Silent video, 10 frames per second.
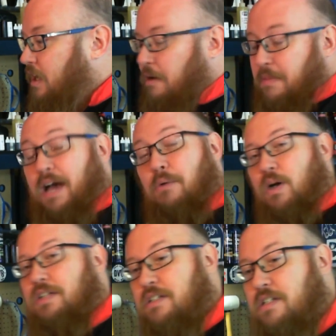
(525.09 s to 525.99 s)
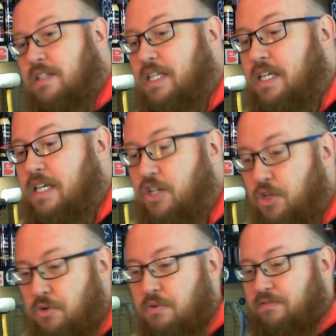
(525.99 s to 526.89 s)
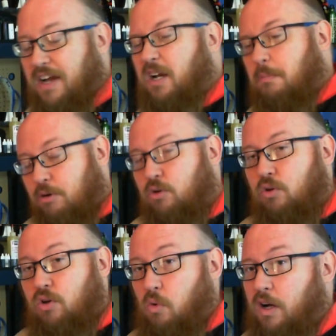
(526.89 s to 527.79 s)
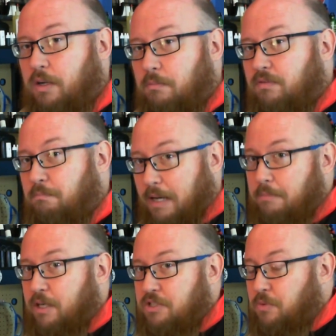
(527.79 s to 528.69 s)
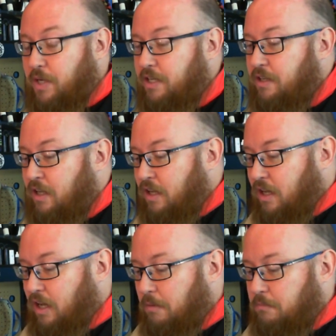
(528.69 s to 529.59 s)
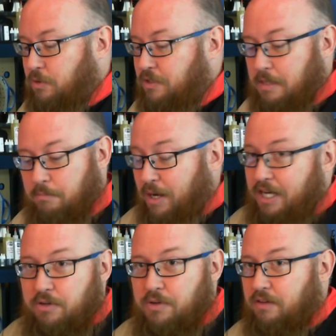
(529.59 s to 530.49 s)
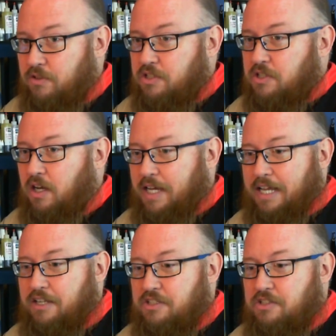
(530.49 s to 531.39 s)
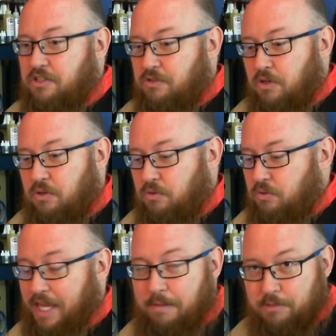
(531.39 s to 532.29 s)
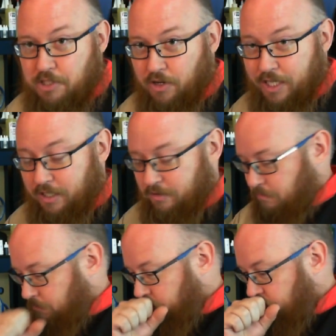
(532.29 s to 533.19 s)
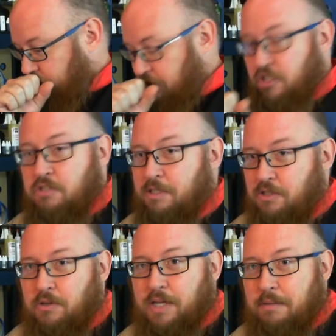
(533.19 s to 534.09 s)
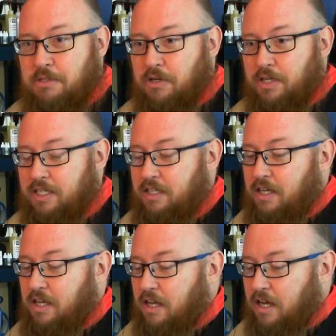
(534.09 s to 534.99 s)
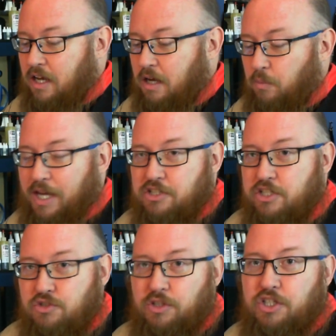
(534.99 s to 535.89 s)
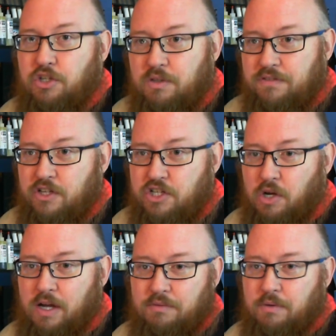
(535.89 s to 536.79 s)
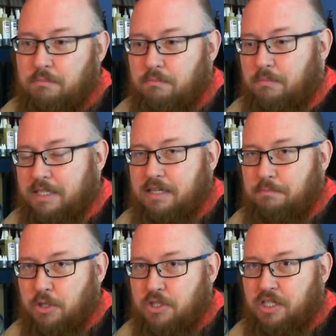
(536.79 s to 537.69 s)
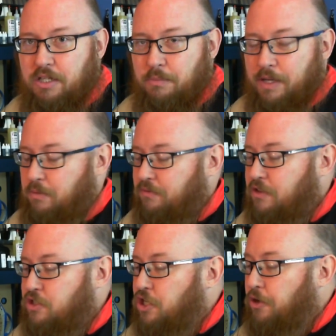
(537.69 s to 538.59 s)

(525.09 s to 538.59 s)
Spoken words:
That was the new Fire Pearl Quantum by Brunswick. So it's a brand new cover stock, had 0 games on it. We actually drilled a new one for the show. I have one myself personally, and we had one for the show.